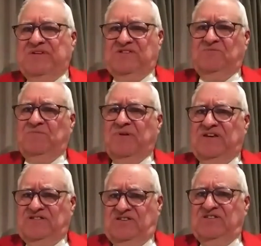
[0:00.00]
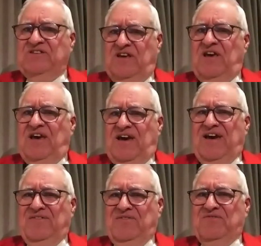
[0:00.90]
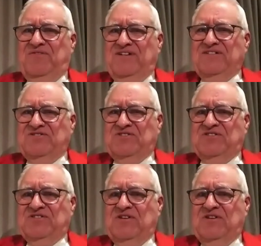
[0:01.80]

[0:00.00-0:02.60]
bits and pieces at the function.